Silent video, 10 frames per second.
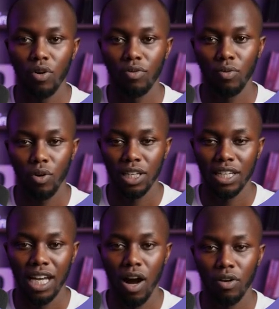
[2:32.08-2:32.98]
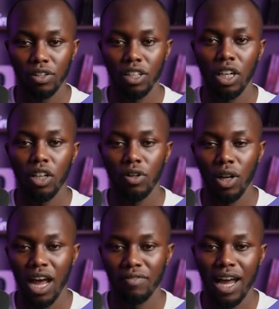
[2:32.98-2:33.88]
or 48 hours, you'll
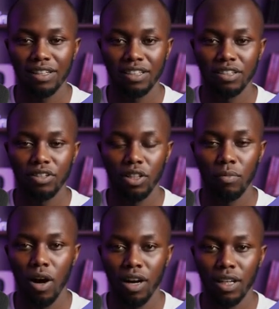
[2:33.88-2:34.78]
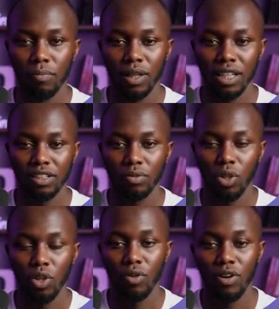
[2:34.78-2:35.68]
have access to their marketplace
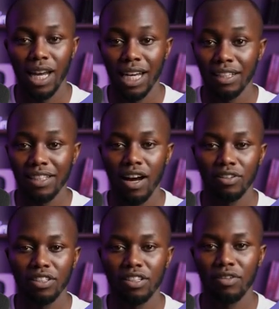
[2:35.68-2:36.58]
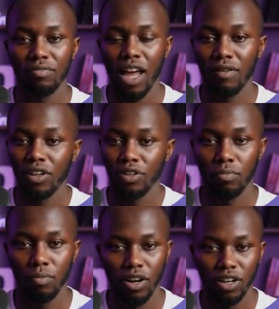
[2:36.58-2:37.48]
with over
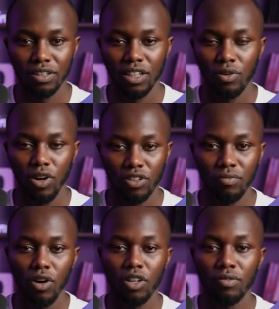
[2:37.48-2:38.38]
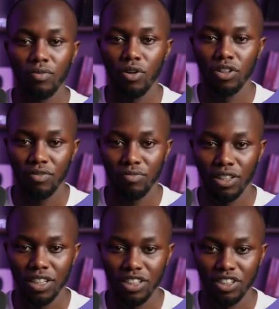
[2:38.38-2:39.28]
8,500 products across 44
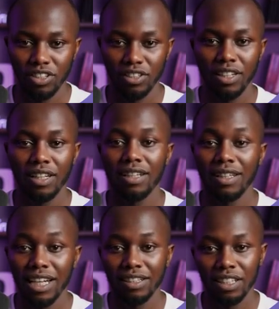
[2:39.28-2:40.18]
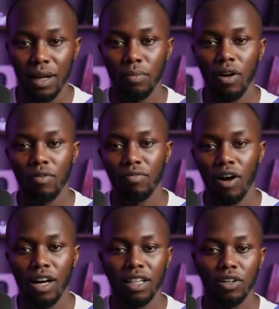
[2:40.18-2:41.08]
different niches. Next step,
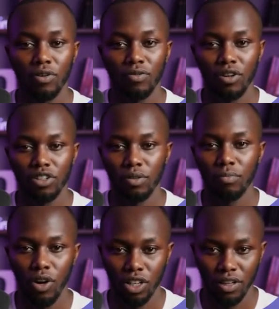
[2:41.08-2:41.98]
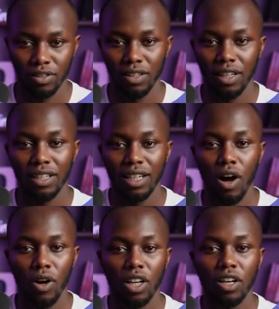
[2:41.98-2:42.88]
finding your first product.
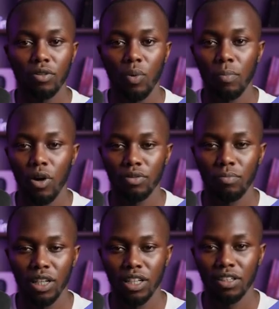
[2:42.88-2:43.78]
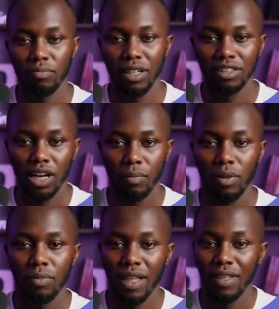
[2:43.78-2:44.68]
Now here's where most beginners mess up.
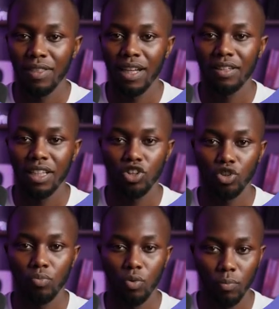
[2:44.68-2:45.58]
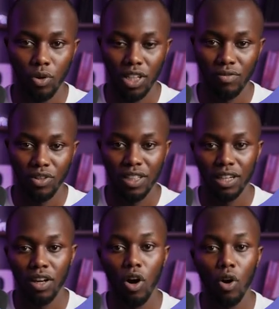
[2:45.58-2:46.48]
They think they should promote everything.
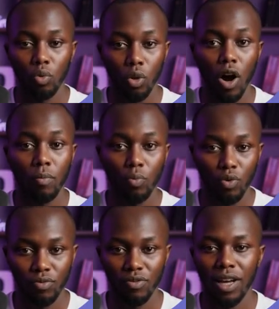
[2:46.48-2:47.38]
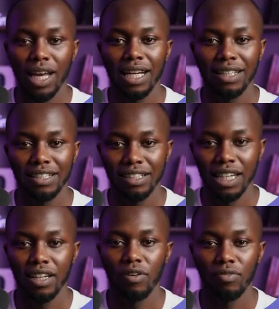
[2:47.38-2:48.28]
Wrong move.
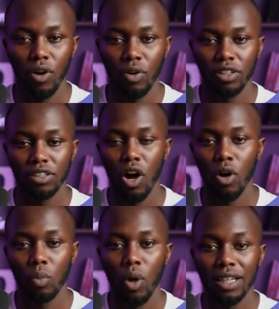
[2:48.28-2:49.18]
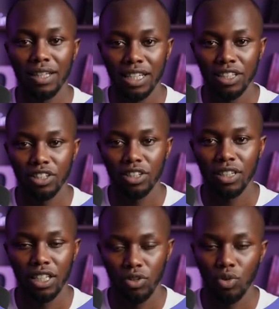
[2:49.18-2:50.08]
Instead, focus on one niche
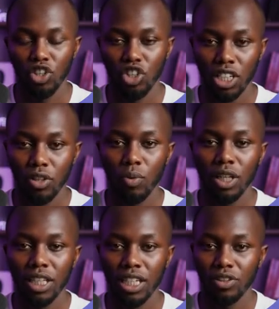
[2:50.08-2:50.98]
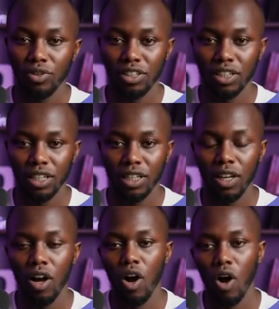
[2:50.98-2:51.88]
that you're genuinely interested in
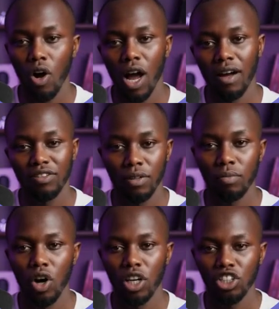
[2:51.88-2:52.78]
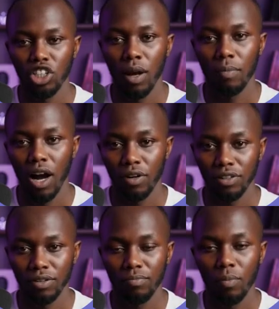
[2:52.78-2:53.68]
or have some knowledge about.
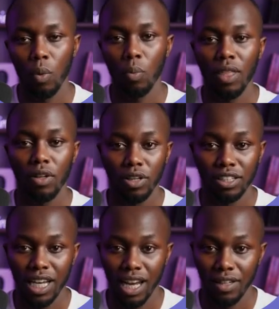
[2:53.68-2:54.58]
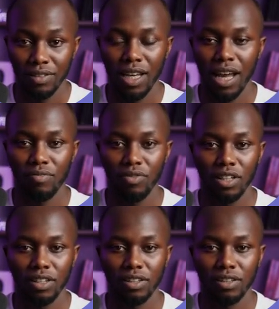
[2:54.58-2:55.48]
Whether it's health and
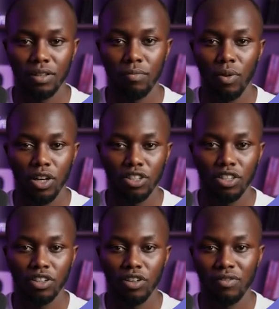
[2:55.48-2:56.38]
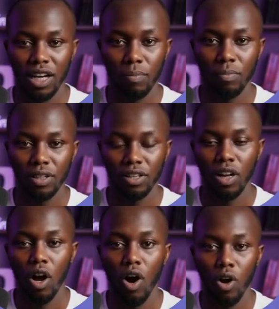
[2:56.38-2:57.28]
fitness, personal development,
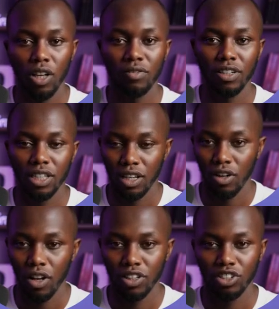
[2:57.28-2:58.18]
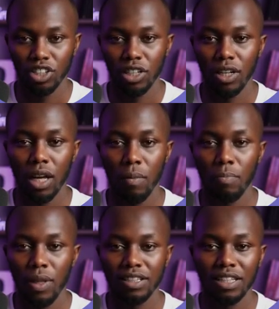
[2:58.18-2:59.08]
or even technology,
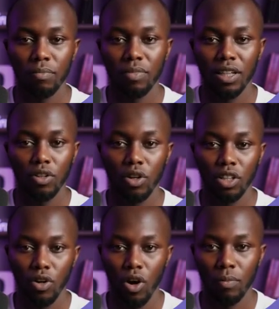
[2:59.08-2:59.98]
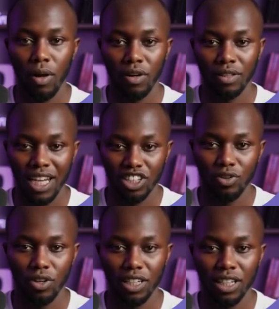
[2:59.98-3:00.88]
pick something you can talk about
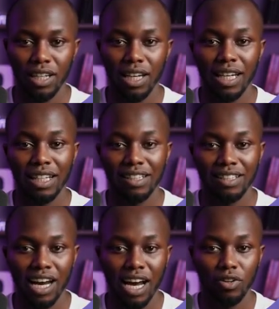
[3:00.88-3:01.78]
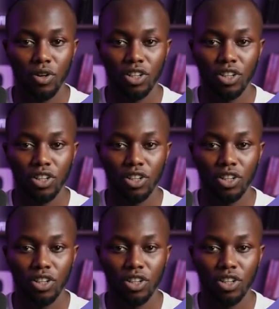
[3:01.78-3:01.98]
naturally. Inside your